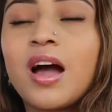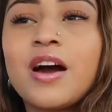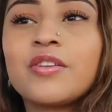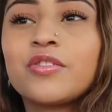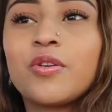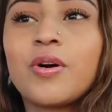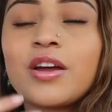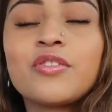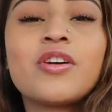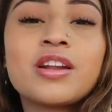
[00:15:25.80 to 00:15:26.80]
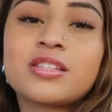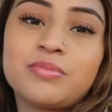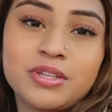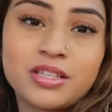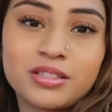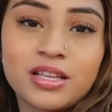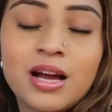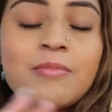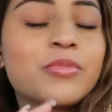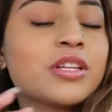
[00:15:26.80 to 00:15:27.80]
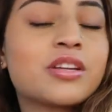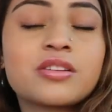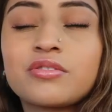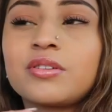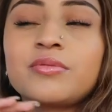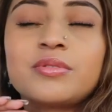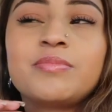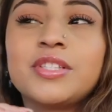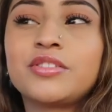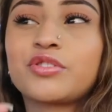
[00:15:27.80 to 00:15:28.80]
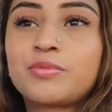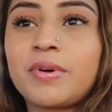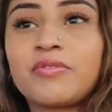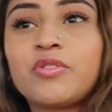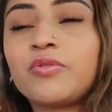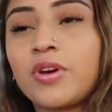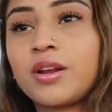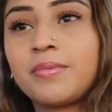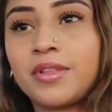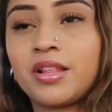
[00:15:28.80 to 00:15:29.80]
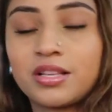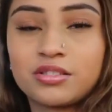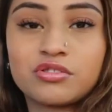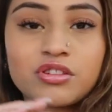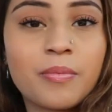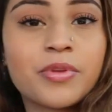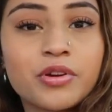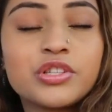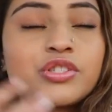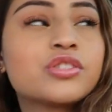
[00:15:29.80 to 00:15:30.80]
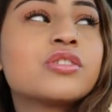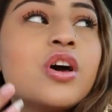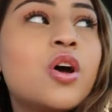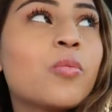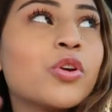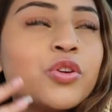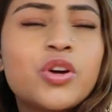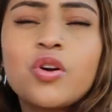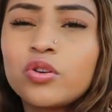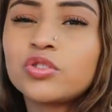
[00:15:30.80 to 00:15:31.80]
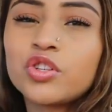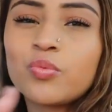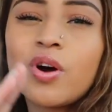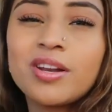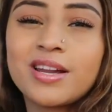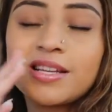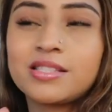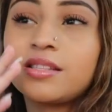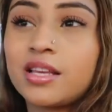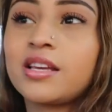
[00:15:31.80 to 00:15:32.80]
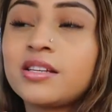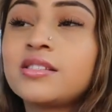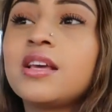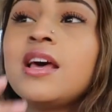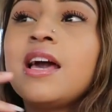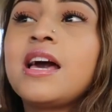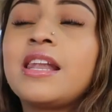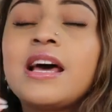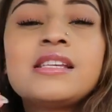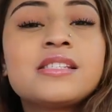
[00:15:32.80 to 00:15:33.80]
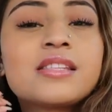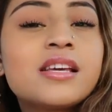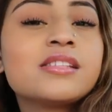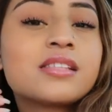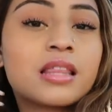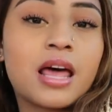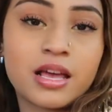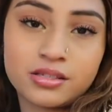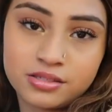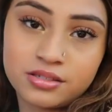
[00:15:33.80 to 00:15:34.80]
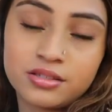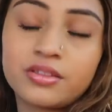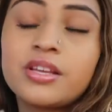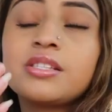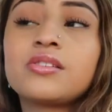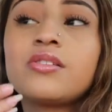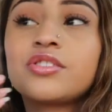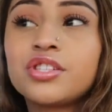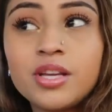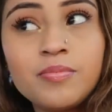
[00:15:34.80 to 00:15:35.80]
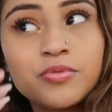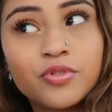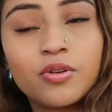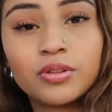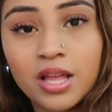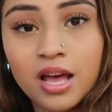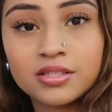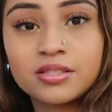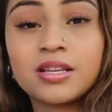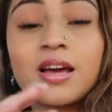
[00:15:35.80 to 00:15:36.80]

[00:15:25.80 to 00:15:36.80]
I don't know. I don't know how to explain it. Like, I'm really not trying to be disrespectful for anybody that likes to shop there. It's just, when you get older, you want nice things, and nice things last. Things that are cheap don't last.